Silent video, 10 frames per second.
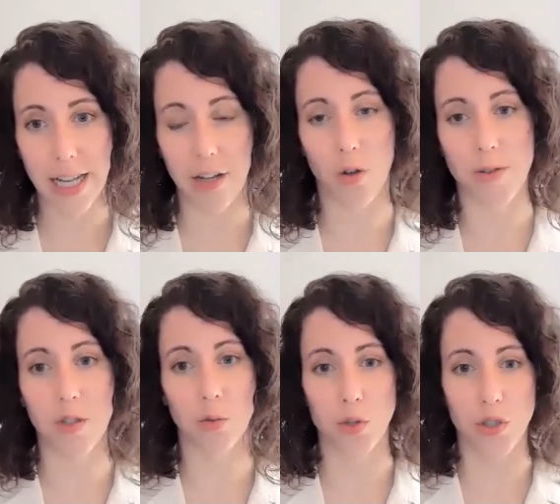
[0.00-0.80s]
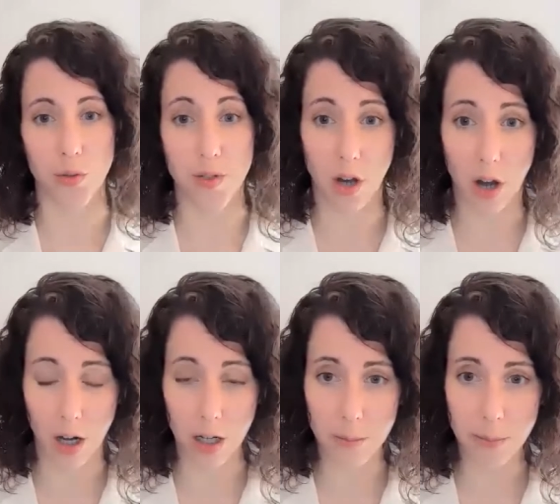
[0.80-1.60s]
and also reduce
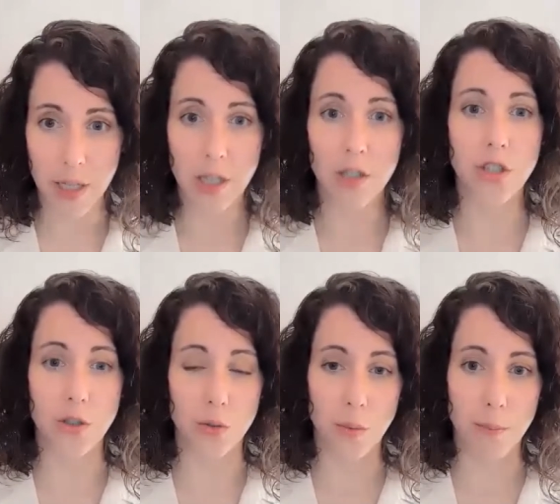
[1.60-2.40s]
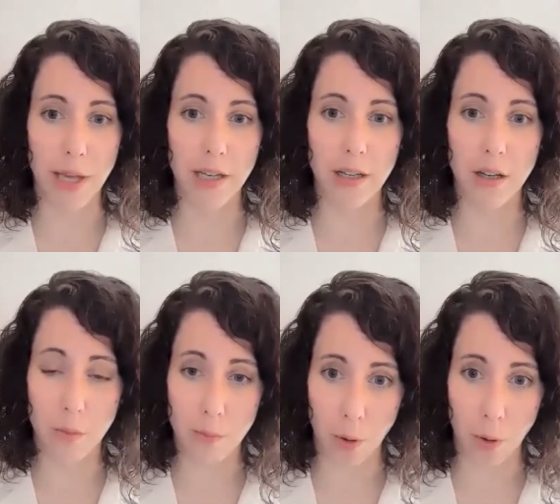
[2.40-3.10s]
harm to men,